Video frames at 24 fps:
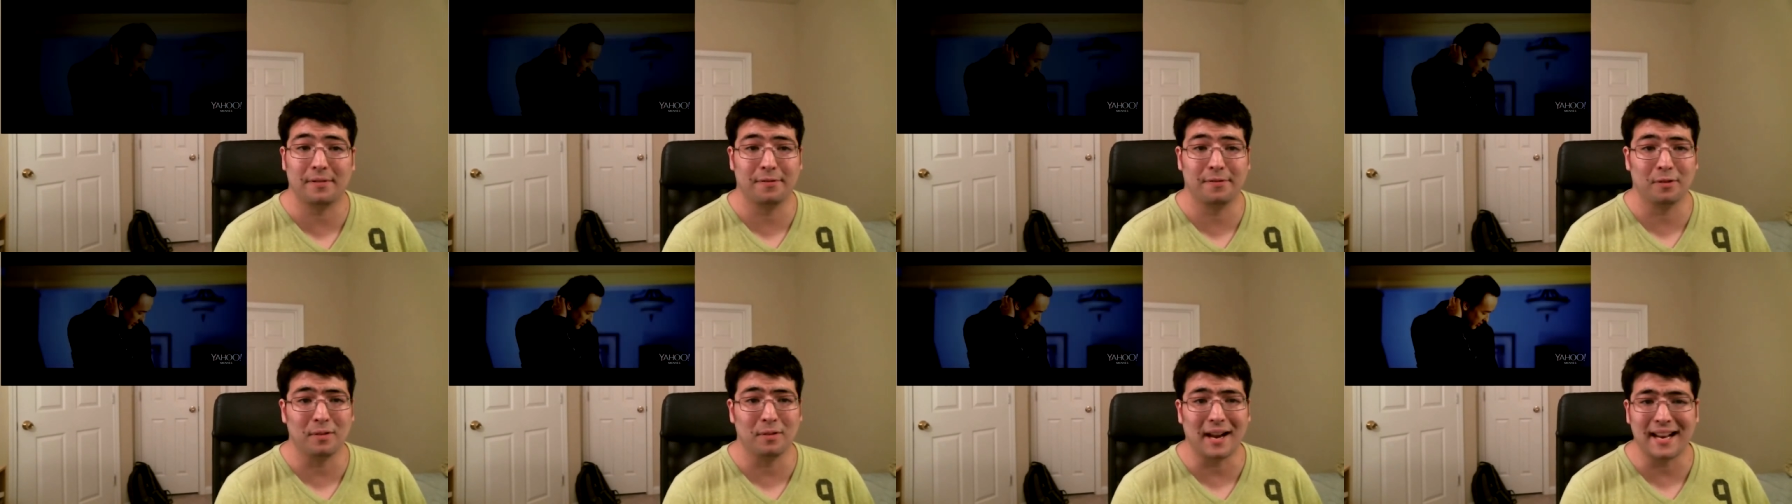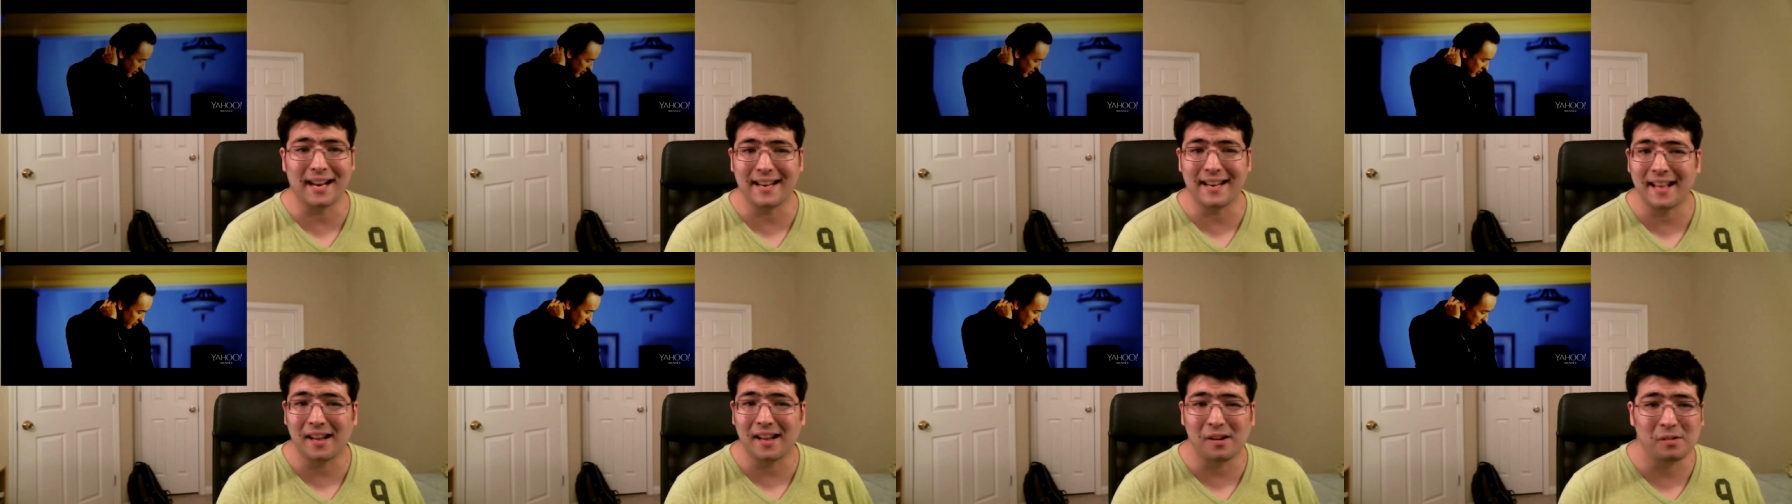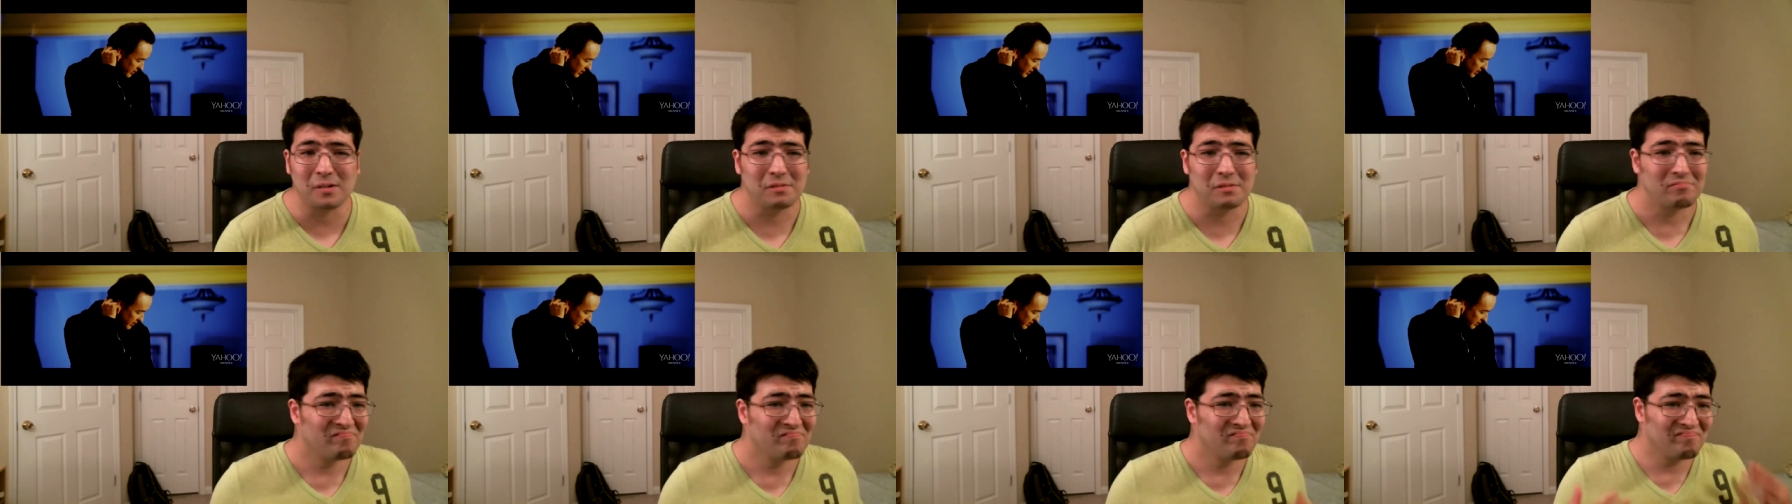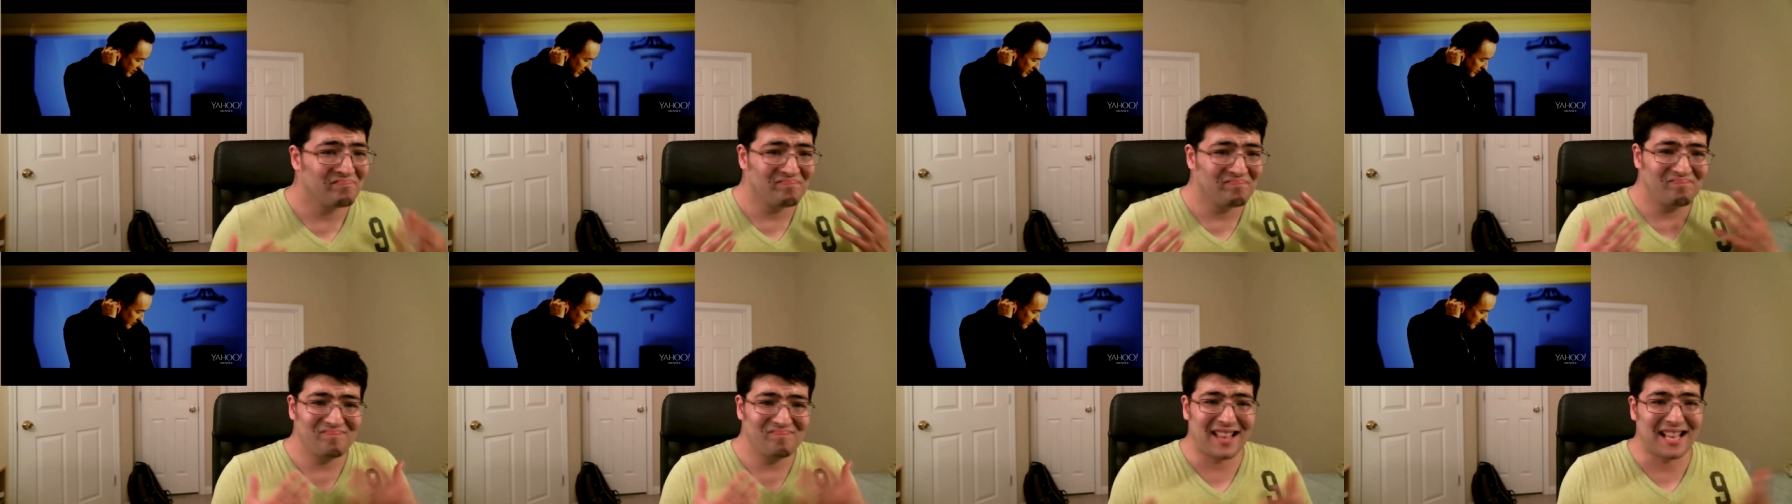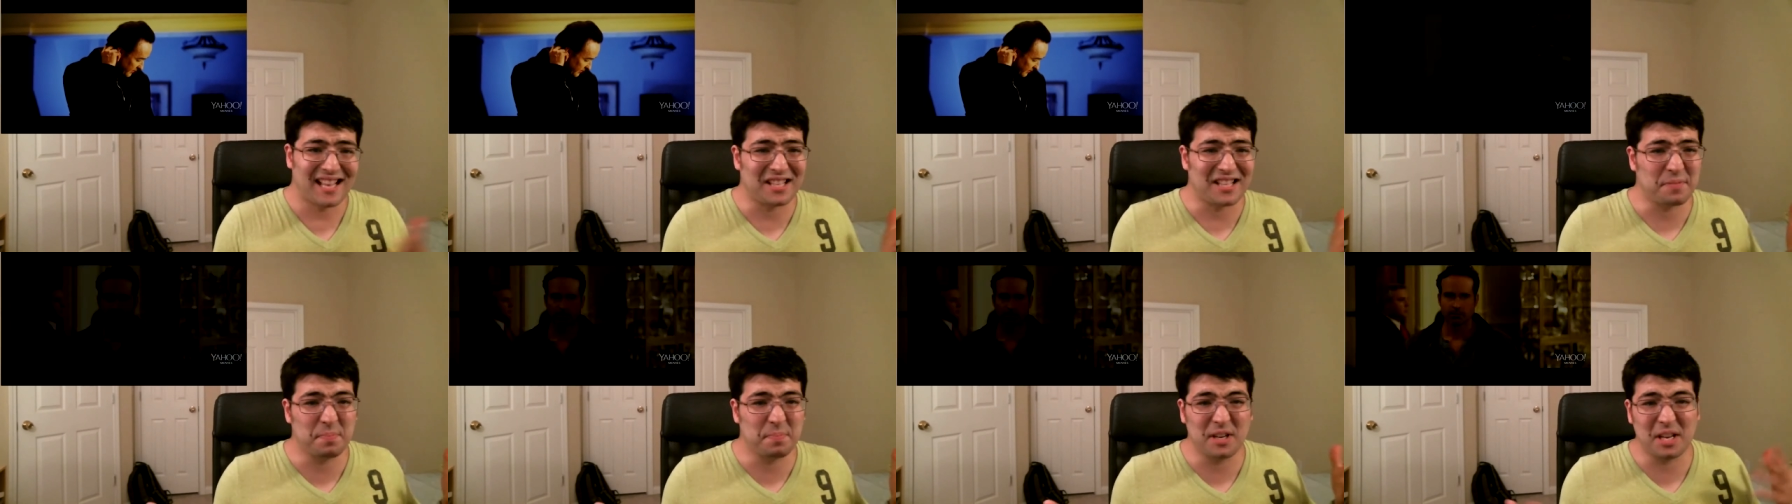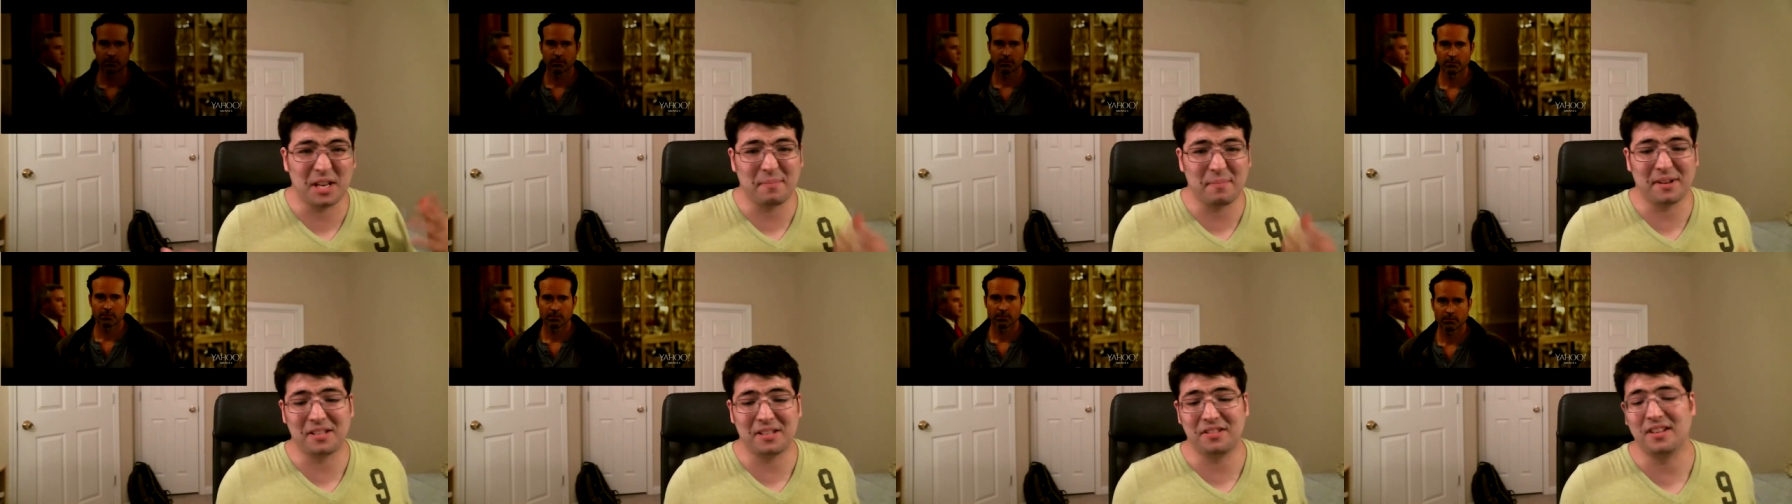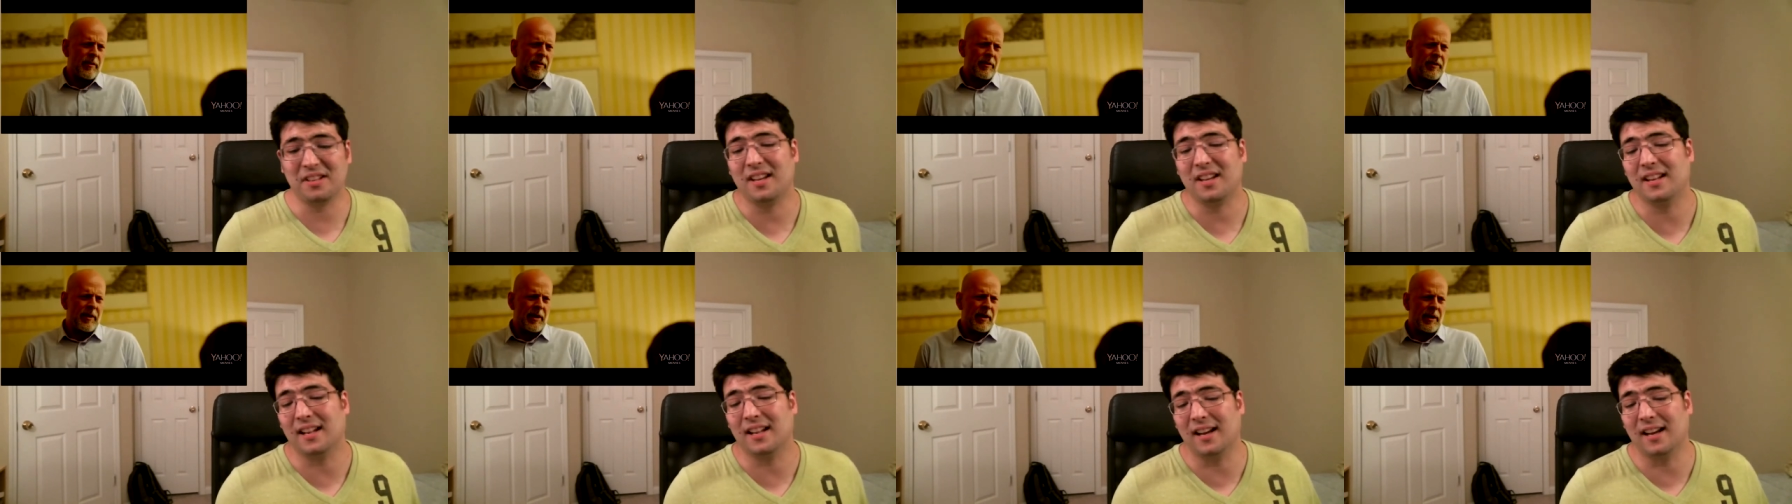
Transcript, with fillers: for right now, that's pretty much it.